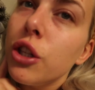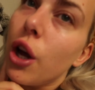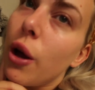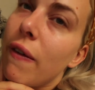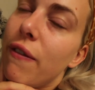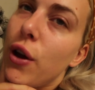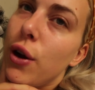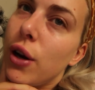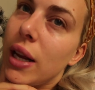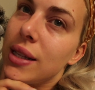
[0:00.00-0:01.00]
So
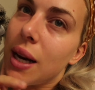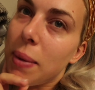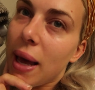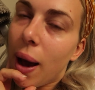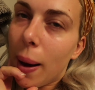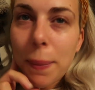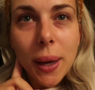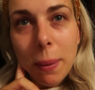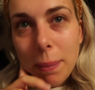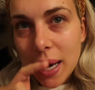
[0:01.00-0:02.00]
food is gonna be up
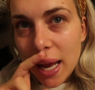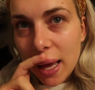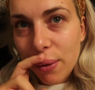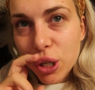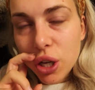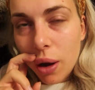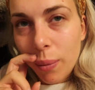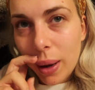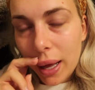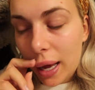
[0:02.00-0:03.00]
in a minute, which I
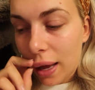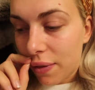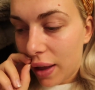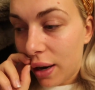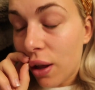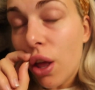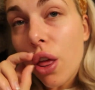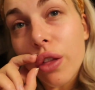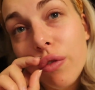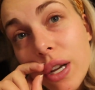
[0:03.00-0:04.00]
can't wait. And then
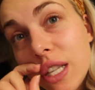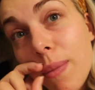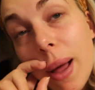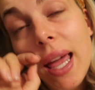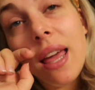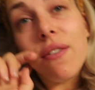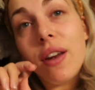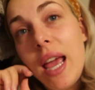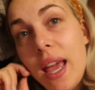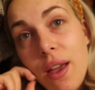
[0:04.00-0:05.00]
the rest of my
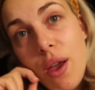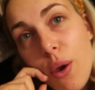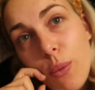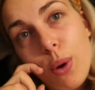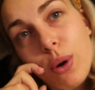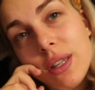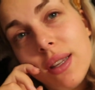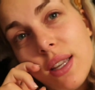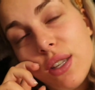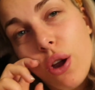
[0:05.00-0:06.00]
evening will
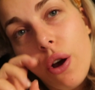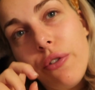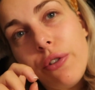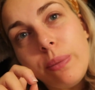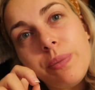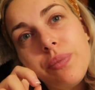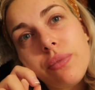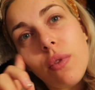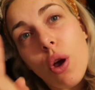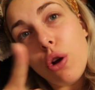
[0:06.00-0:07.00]
consist of
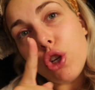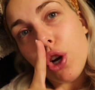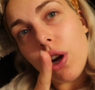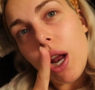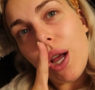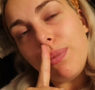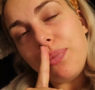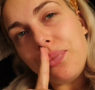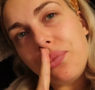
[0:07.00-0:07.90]
hot chocolate,